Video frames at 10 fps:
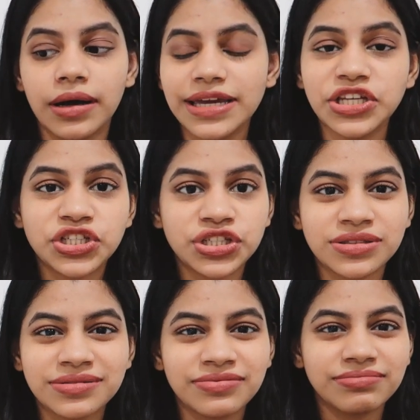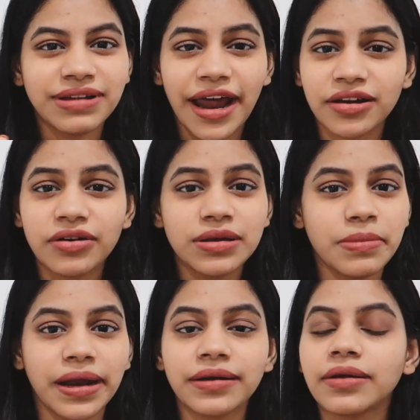each category
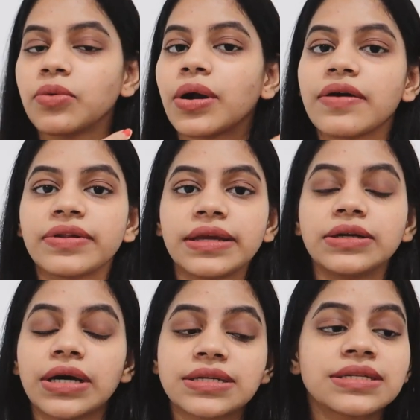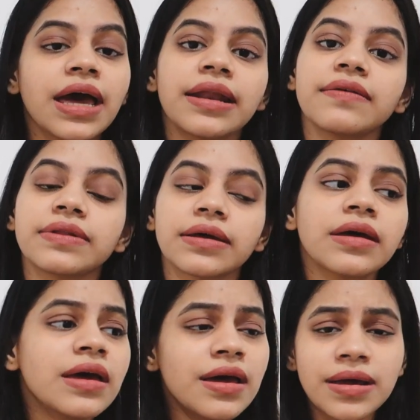meant and what everything does and everything.
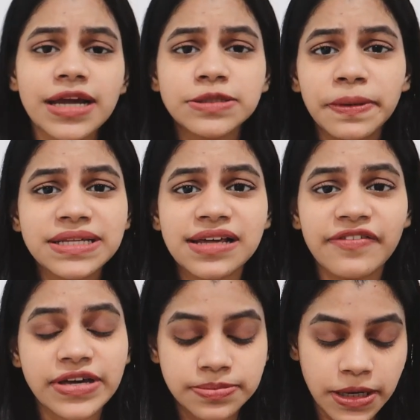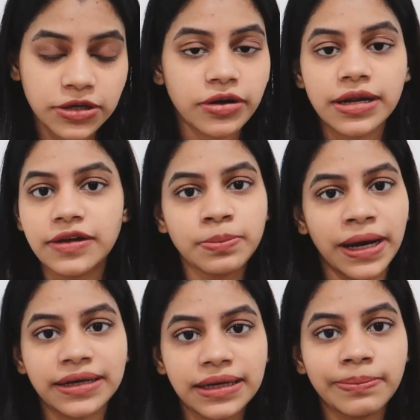It's pretty self-explanatory. You
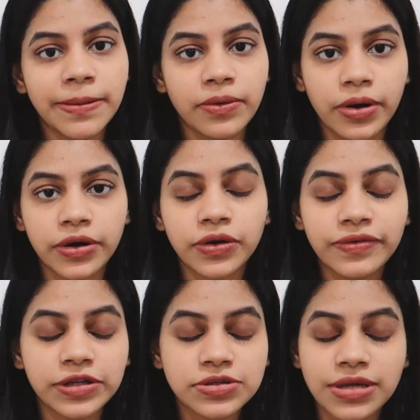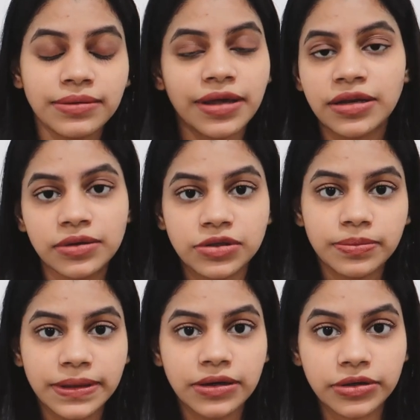might need maybe one or two videos and then
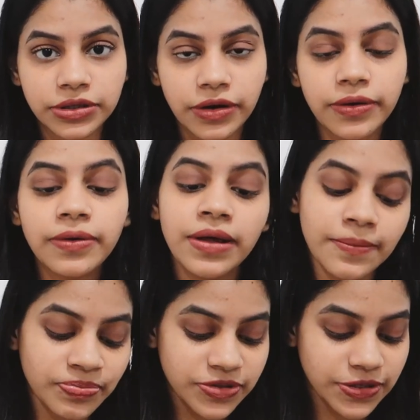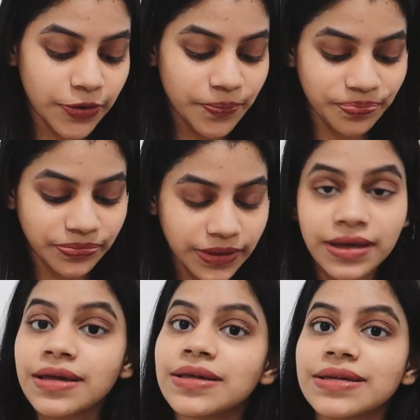you'll be good to go. So
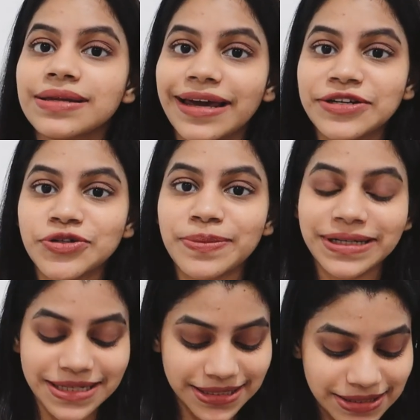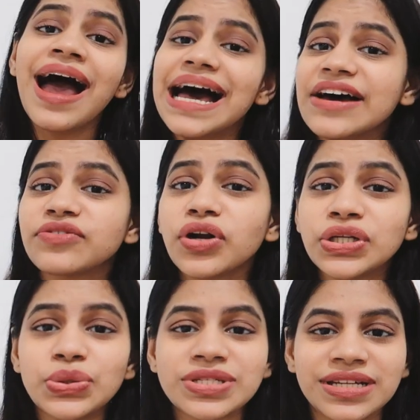Lightroom it is. I have not
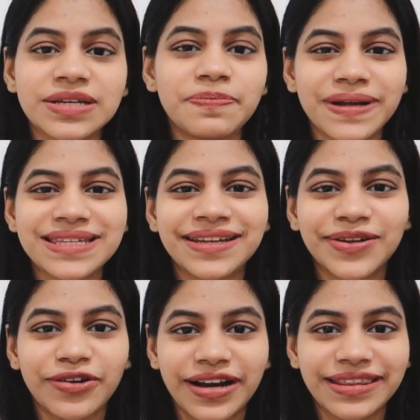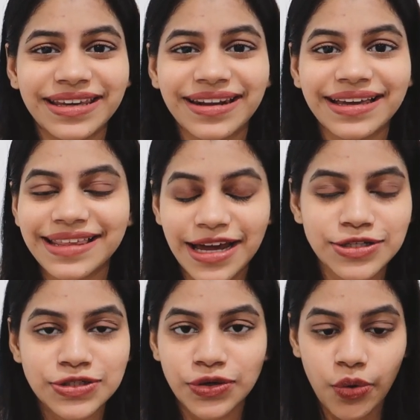used any preset or anything like that,
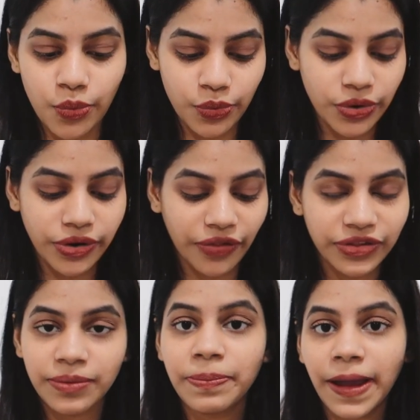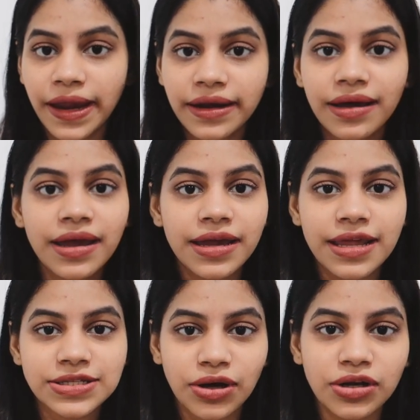so nothing paid.
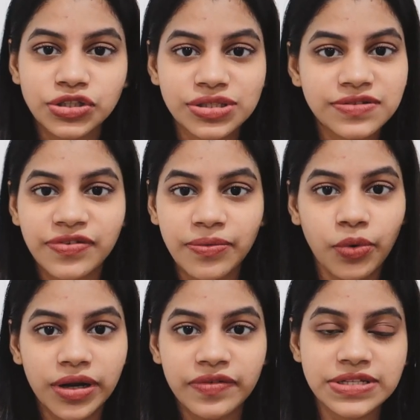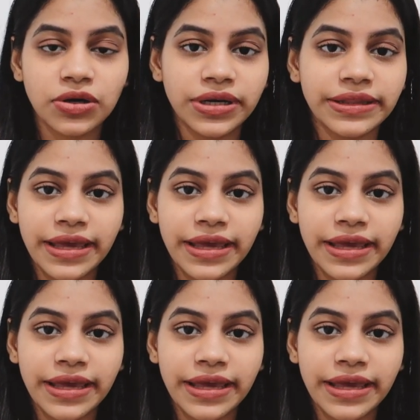It's all just from whatever's already